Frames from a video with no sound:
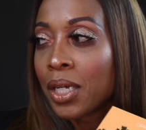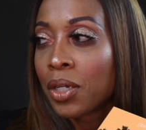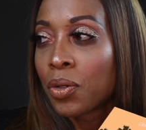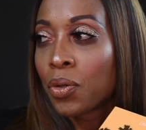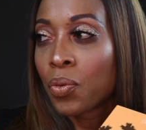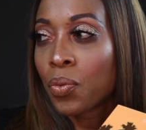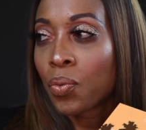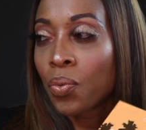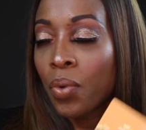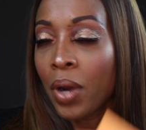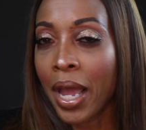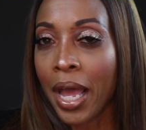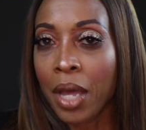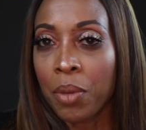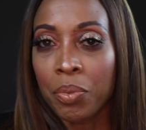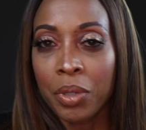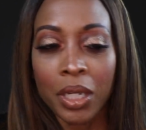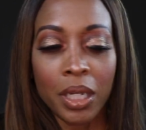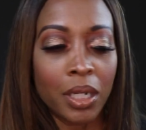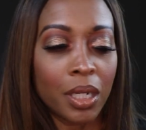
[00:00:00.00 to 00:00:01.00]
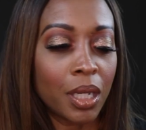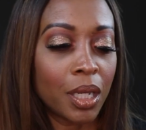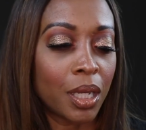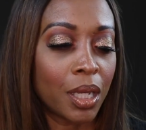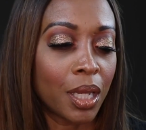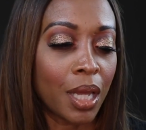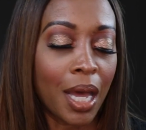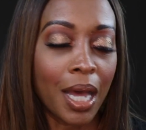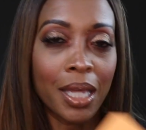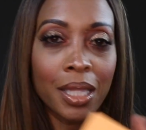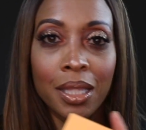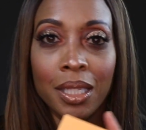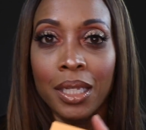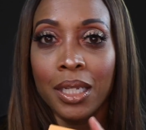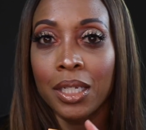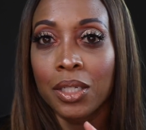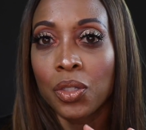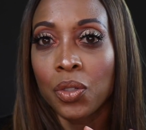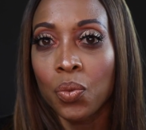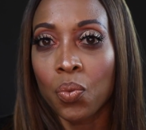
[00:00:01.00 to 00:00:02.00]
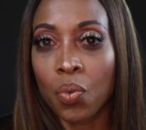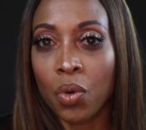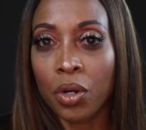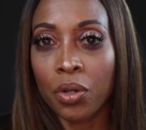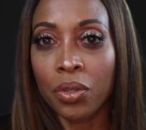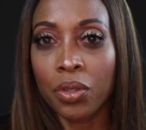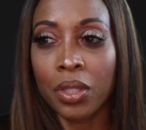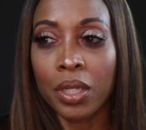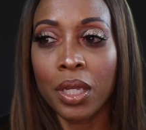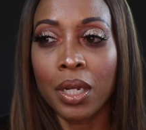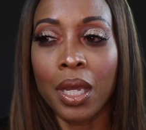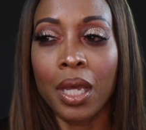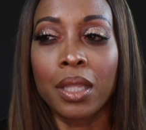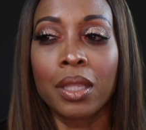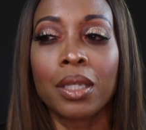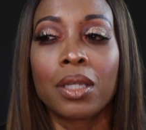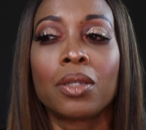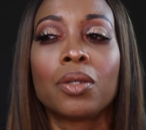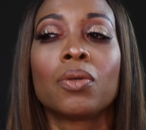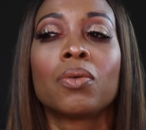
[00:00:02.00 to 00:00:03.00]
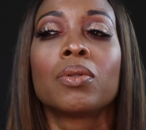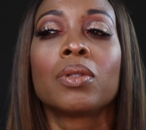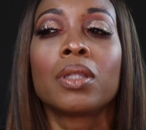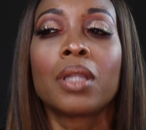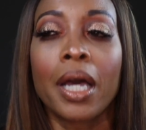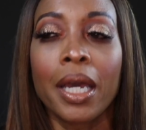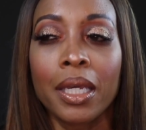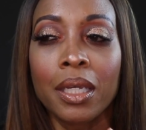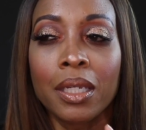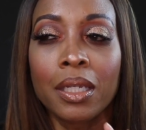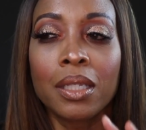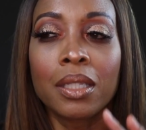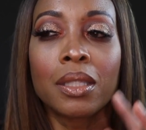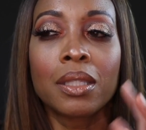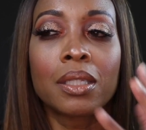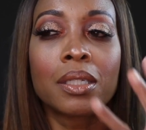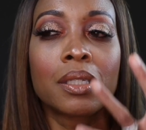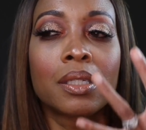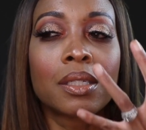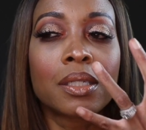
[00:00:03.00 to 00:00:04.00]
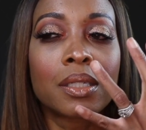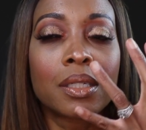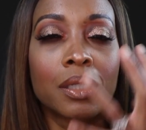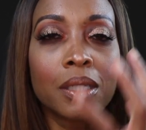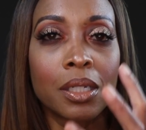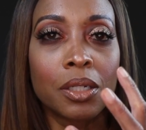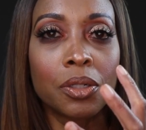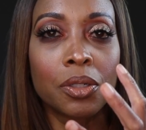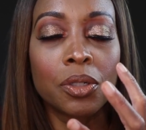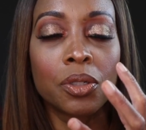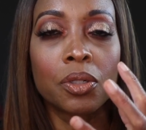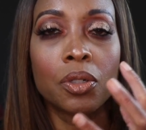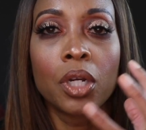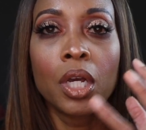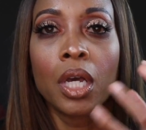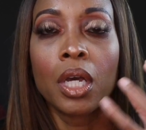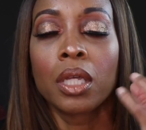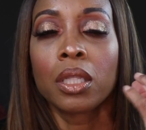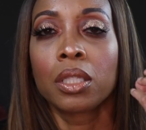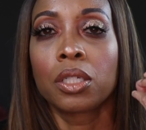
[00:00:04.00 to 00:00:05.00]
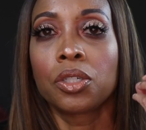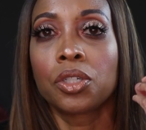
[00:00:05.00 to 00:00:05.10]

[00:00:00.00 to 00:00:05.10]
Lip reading: Grab it. I think it's worth it. I think you'll like it. This glitter, the